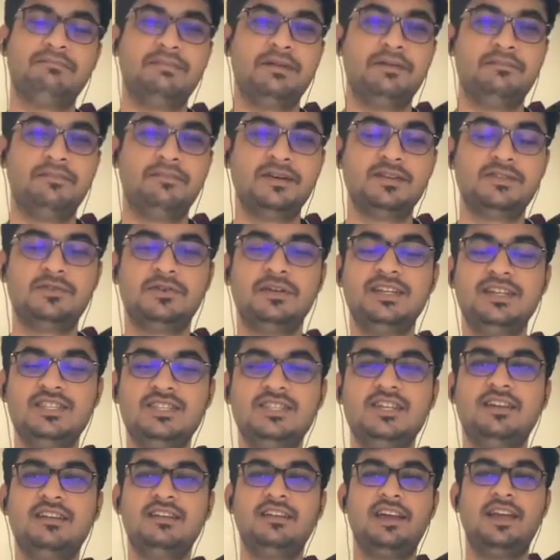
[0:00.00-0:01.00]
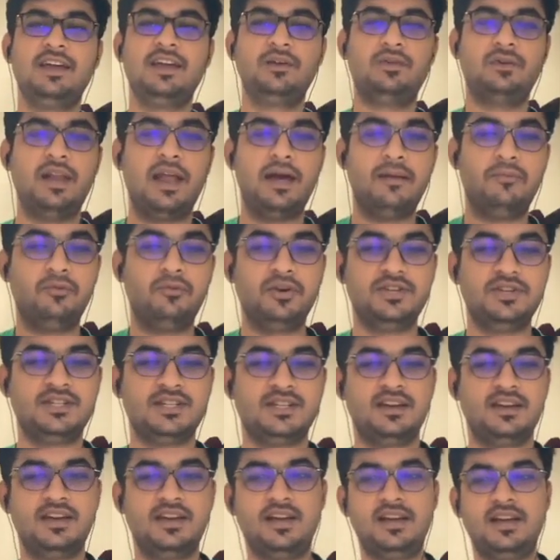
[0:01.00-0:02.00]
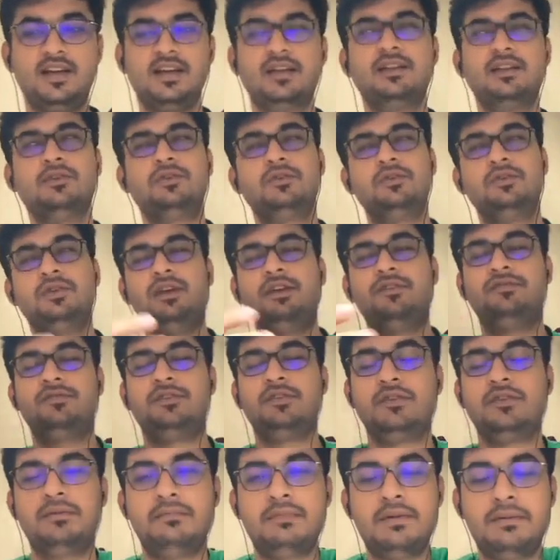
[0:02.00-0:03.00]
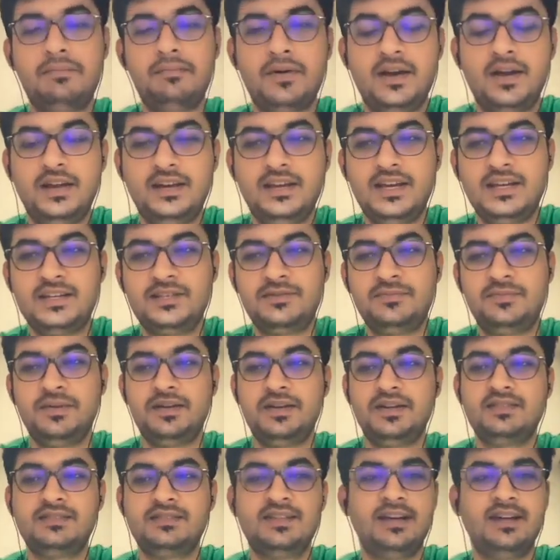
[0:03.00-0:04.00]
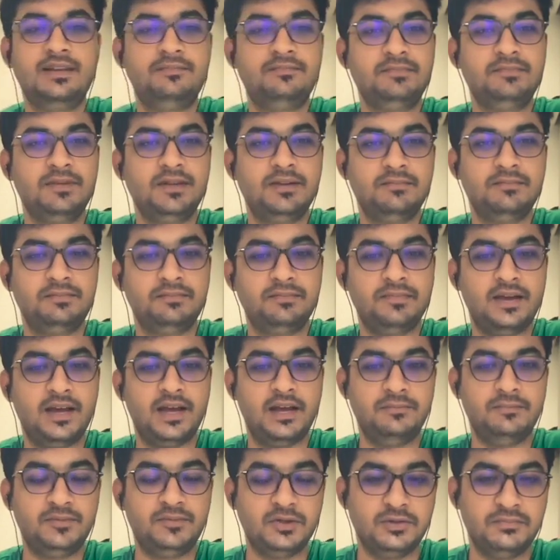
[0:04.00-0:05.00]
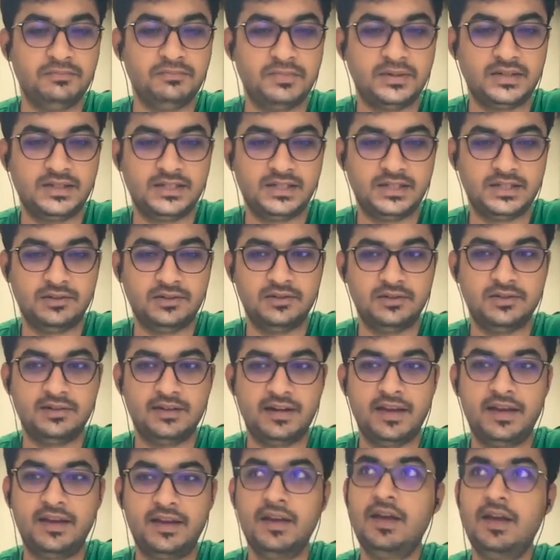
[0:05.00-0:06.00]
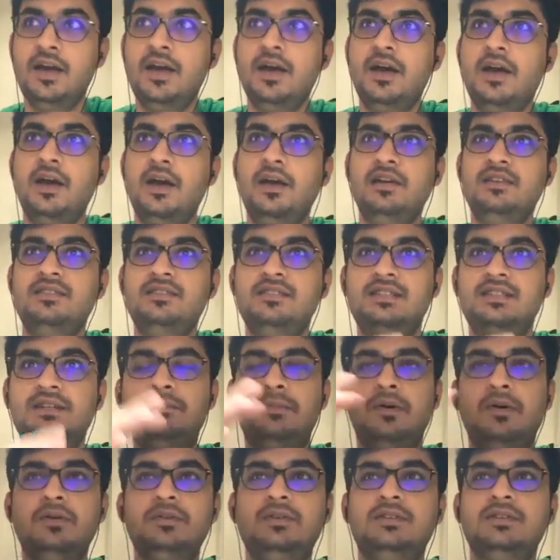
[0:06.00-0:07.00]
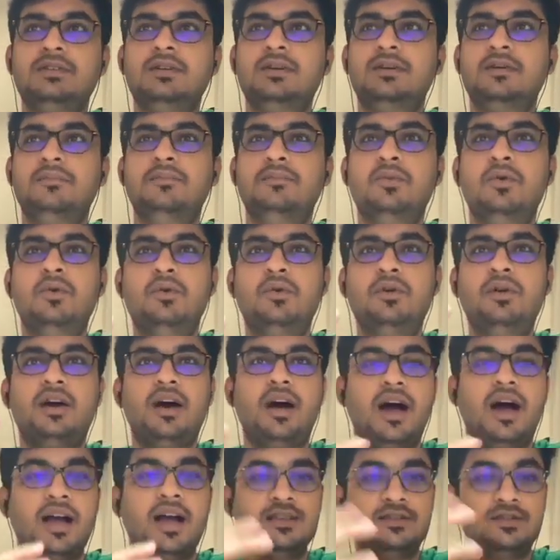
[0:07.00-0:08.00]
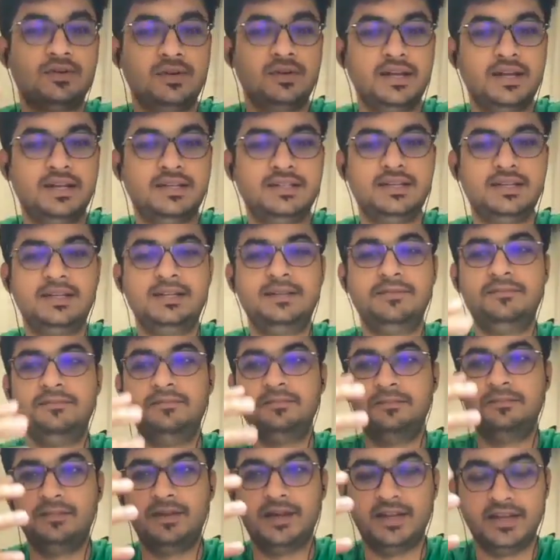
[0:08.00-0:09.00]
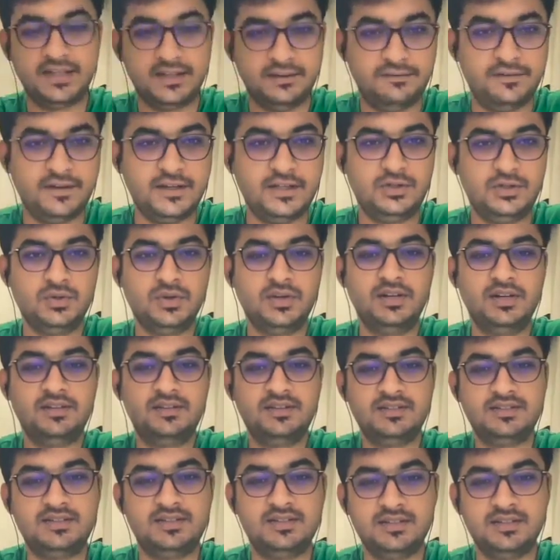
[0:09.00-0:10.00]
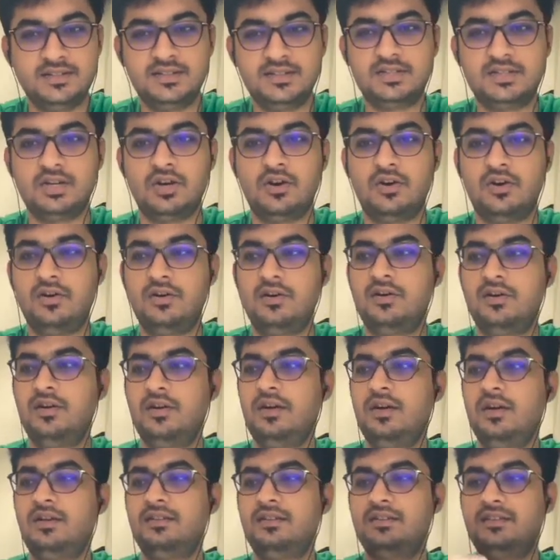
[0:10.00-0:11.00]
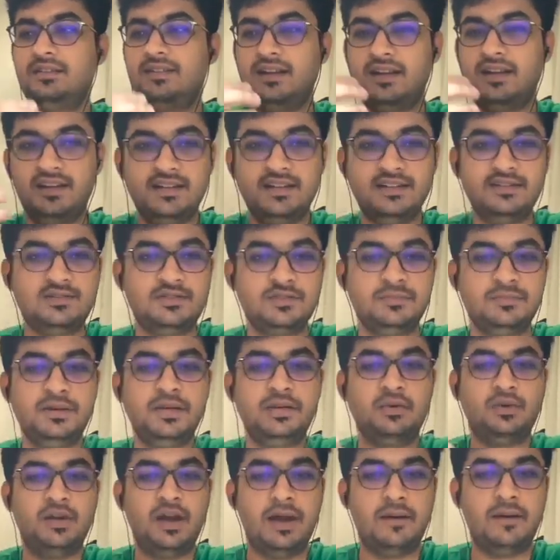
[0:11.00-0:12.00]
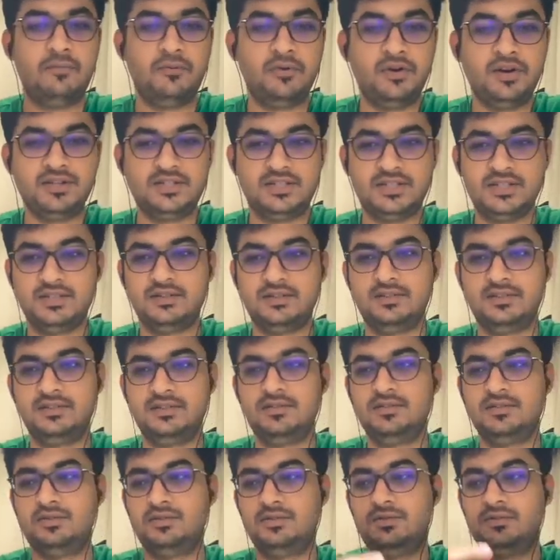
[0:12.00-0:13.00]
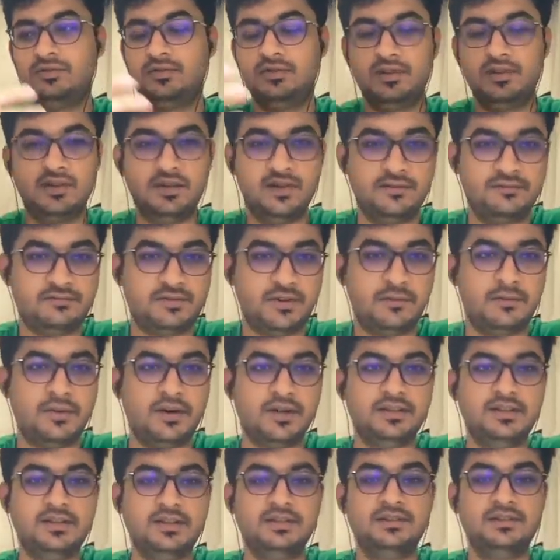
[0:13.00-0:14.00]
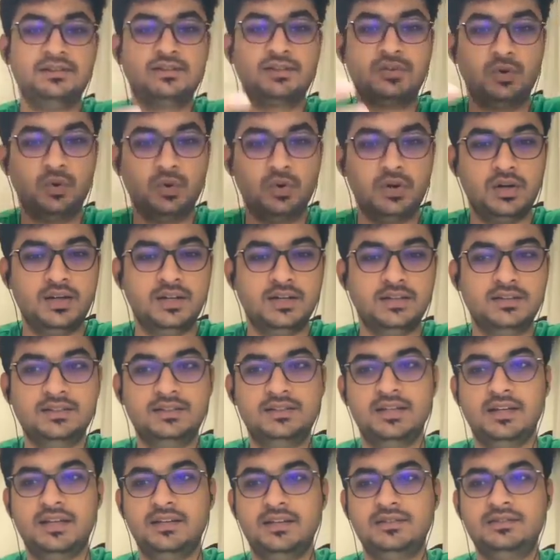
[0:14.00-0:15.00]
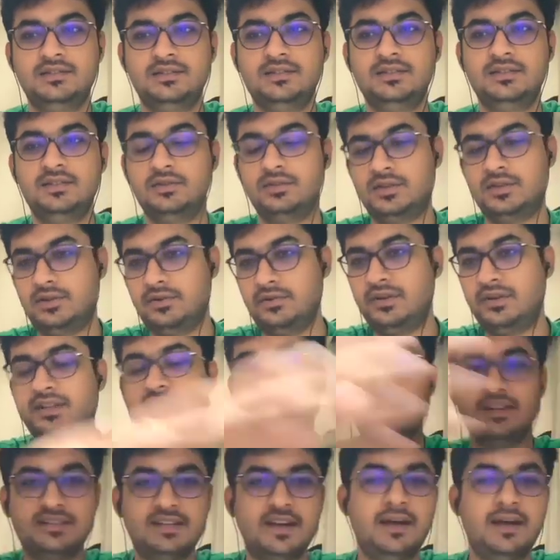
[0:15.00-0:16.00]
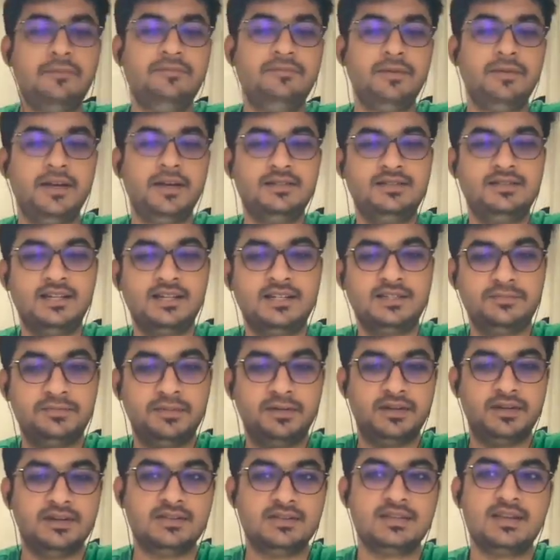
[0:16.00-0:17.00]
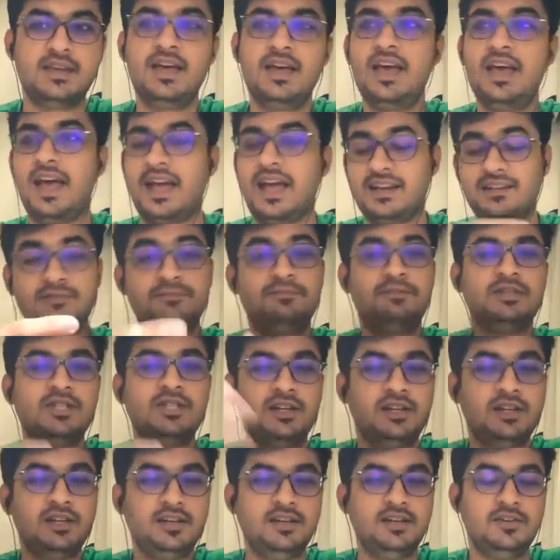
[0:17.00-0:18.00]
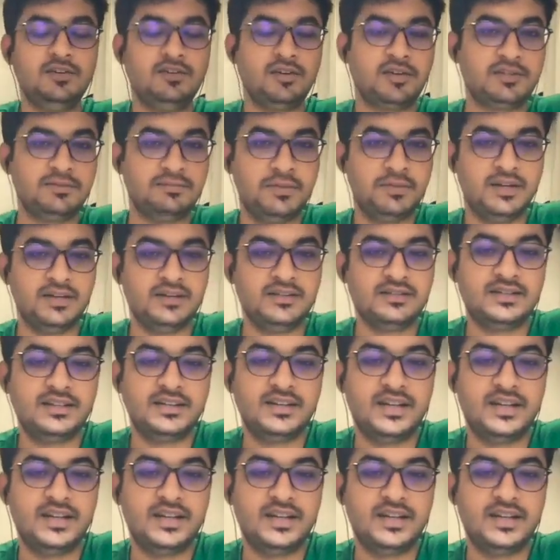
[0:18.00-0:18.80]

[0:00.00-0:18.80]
members. So in general, like collaboration, like if you remember any experience that helped you in particular, like is it about more isolated individual research, or there needs to be collaboration, learn from others, co-learn things during the entire PhD experience, and especially your experience in